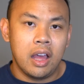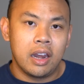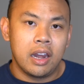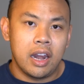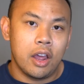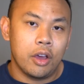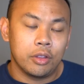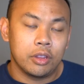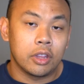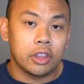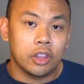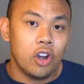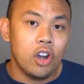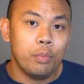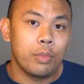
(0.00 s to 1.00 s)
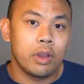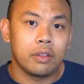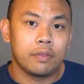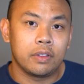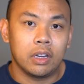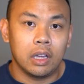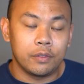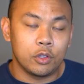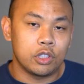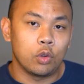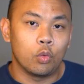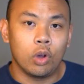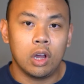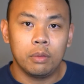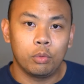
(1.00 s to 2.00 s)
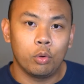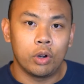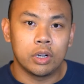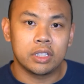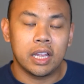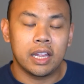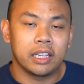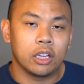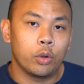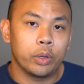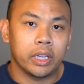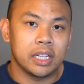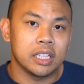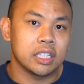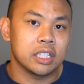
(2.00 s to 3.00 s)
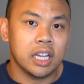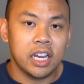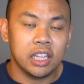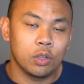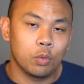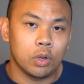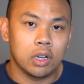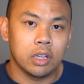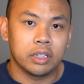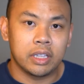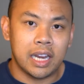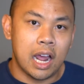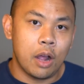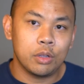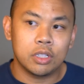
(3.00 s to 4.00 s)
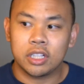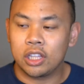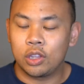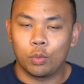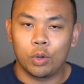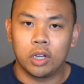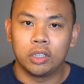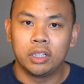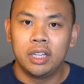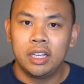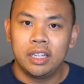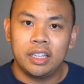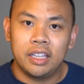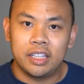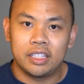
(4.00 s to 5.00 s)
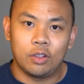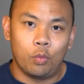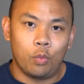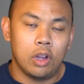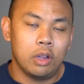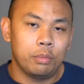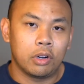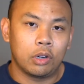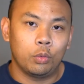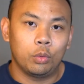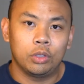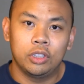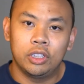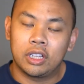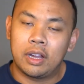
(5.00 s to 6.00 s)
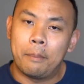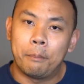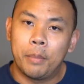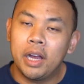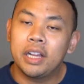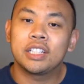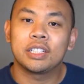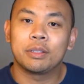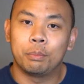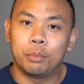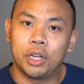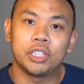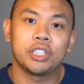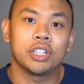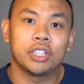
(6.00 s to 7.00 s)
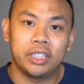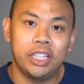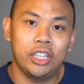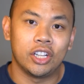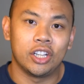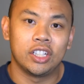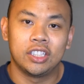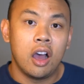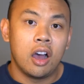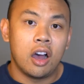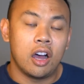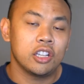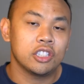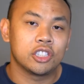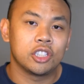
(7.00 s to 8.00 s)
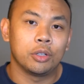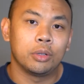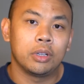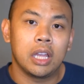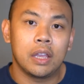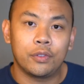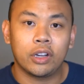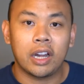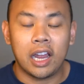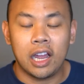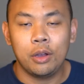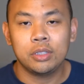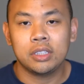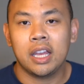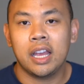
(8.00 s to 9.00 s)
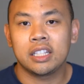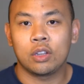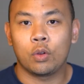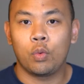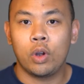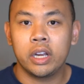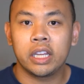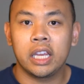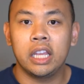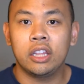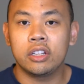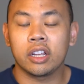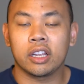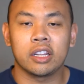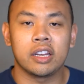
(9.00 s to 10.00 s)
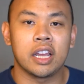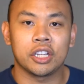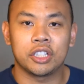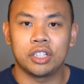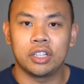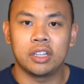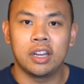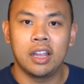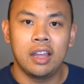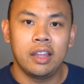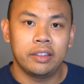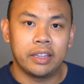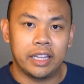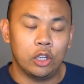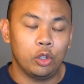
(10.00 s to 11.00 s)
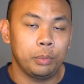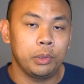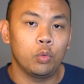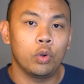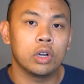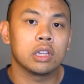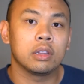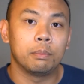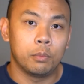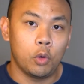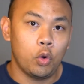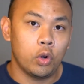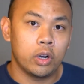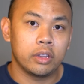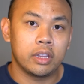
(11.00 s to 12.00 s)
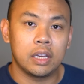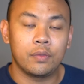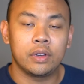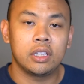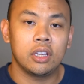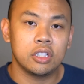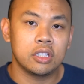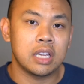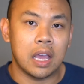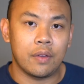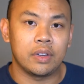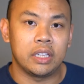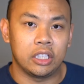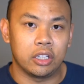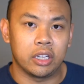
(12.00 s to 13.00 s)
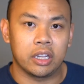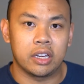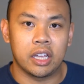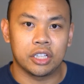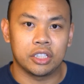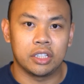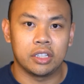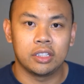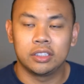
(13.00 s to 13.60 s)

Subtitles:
Now the third benefit of using wall ports and going inside the wall than outside the wall is a wall port will look much cleaner. Also, if your house has a running Ethernet connection, then it'll be worth more than if it doesn't have an Ethernet connection.